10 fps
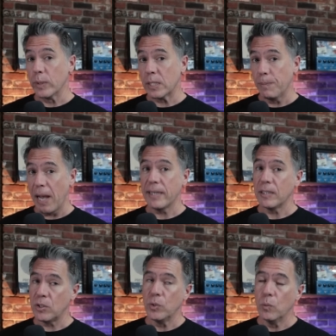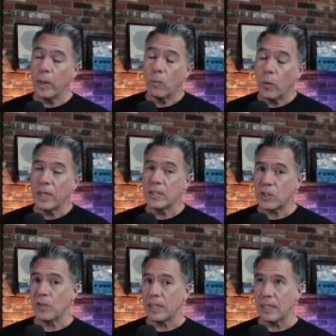responding to what was
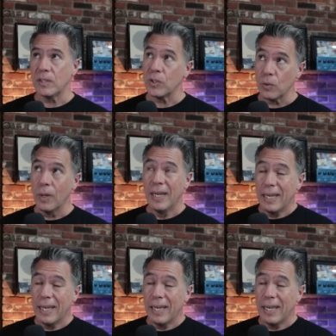turning into,